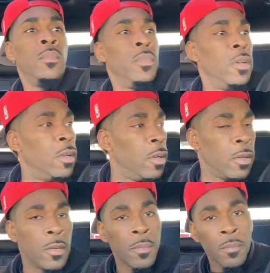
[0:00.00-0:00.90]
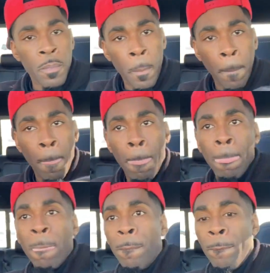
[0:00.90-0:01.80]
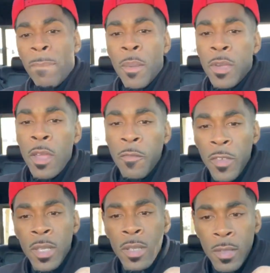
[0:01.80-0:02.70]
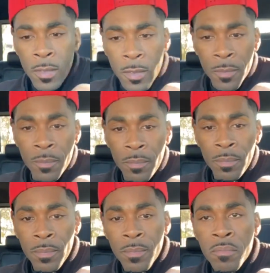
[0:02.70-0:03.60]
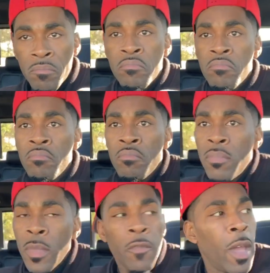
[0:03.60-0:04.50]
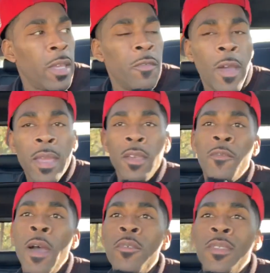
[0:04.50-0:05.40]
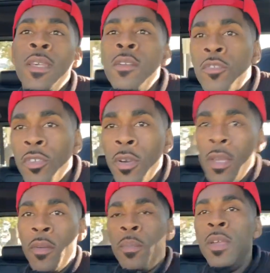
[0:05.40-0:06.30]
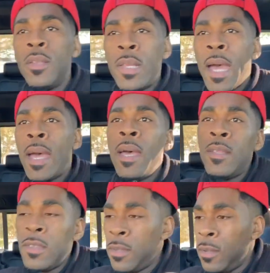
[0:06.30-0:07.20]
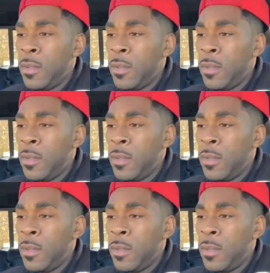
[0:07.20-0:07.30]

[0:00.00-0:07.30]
But um, I'm kind of feeling this. If I if I if I was to get a truck, it'll be a Dodge.